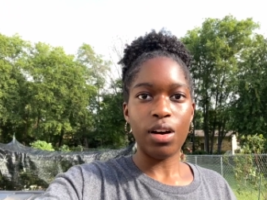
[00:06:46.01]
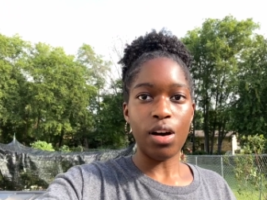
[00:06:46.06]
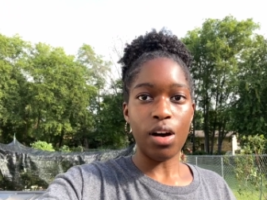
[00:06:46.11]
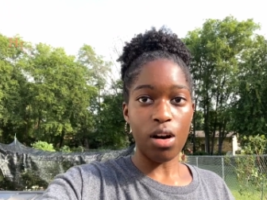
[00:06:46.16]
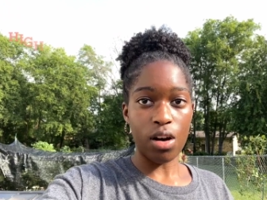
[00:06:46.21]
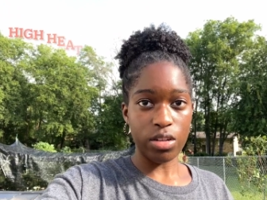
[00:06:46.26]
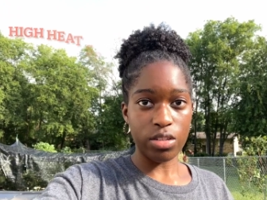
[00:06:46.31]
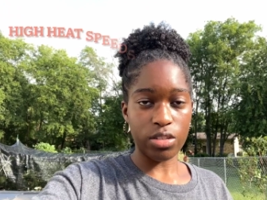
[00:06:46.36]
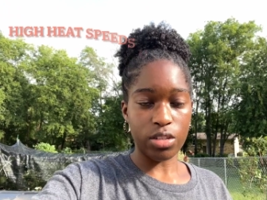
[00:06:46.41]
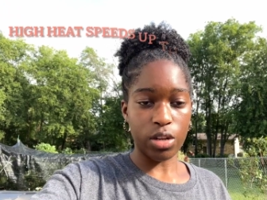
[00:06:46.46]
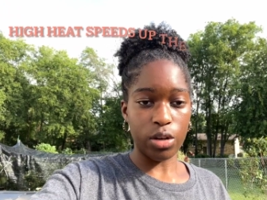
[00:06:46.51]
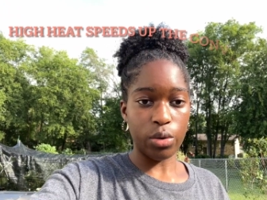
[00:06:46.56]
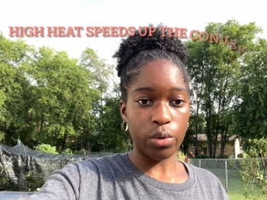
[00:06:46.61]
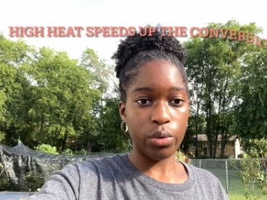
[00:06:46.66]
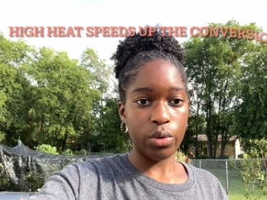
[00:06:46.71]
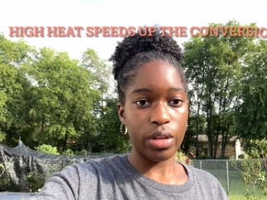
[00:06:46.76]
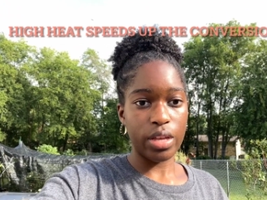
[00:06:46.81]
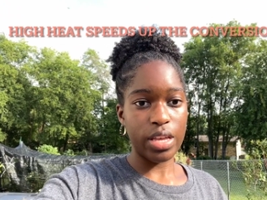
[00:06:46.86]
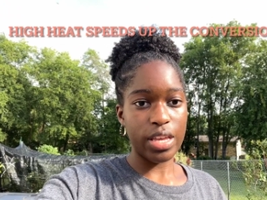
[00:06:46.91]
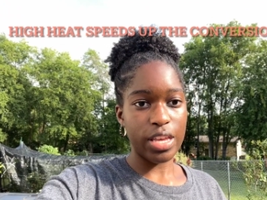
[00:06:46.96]
Also,
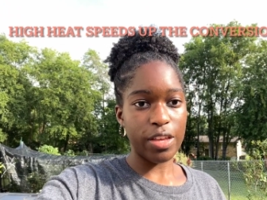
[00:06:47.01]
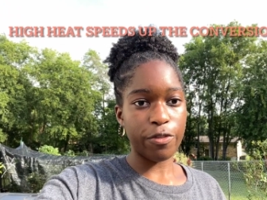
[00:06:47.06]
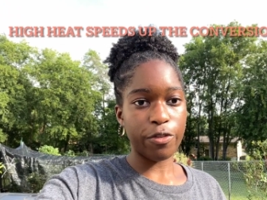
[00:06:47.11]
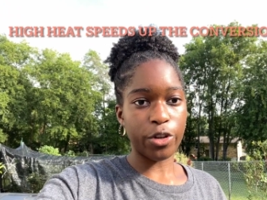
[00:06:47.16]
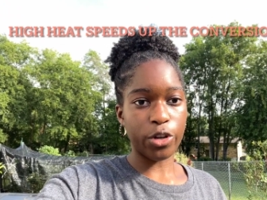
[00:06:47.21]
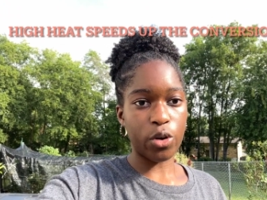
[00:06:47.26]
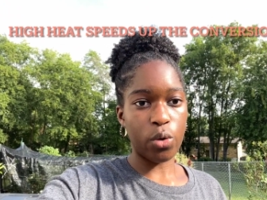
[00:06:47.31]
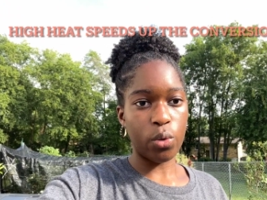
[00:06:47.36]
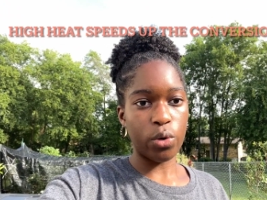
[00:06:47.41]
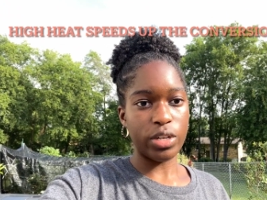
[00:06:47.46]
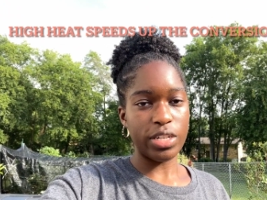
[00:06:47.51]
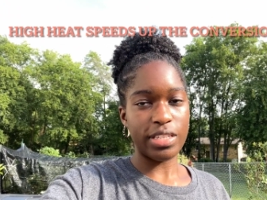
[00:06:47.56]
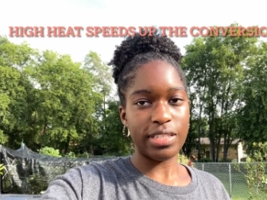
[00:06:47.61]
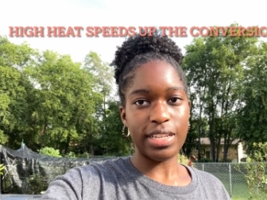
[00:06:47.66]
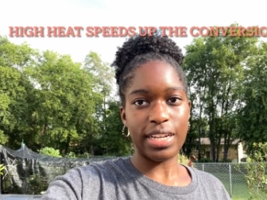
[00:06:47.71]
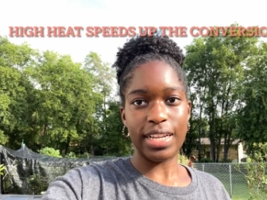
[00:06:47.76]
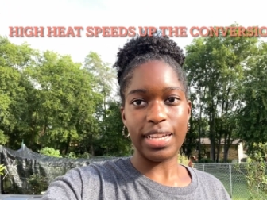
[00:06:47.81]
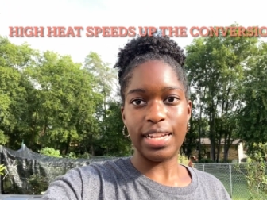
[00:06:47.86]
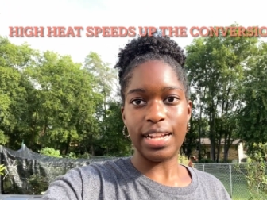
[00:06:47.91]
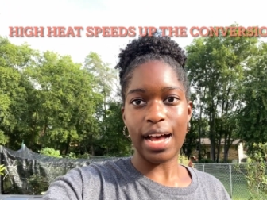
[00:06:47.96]
if your corn is
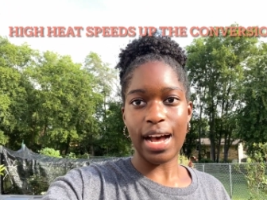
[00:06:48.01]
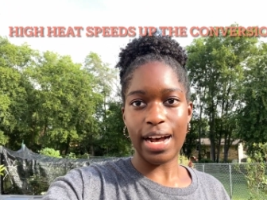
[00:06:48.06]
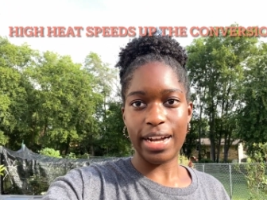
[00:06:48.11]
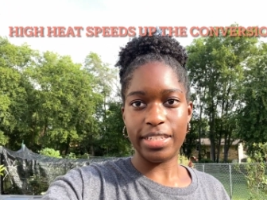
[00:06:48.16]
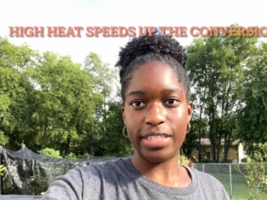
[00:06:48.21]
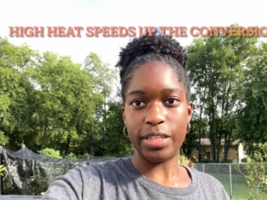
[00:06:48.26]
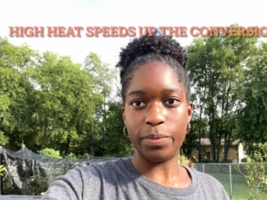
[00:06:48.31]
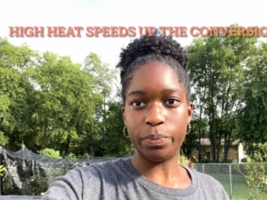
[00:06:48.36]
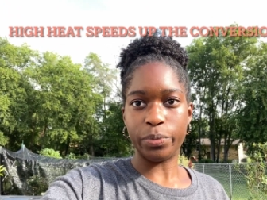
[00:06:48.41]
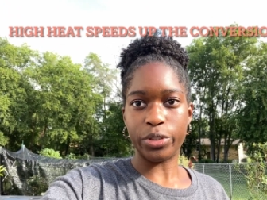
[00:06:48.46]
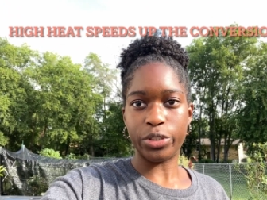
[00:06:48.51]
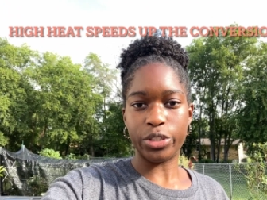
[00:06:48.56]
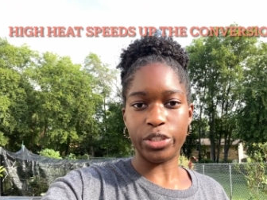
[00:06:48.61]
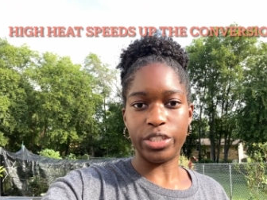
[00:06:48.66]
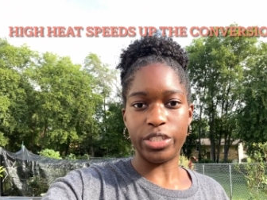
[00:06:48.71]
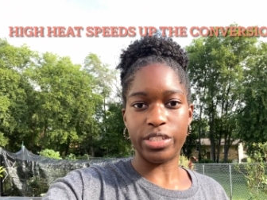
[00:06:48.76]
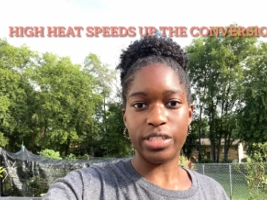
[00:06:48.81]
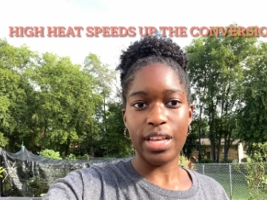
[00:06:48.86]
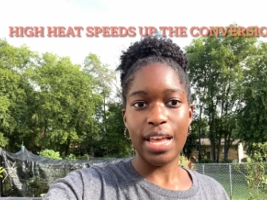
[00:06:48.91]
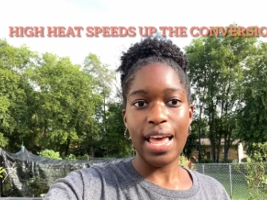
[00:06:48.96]
sitting in high
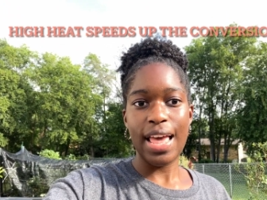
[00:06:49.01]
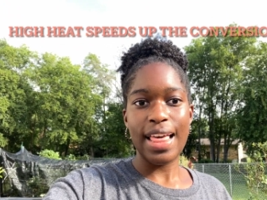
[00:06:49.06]
temperatures,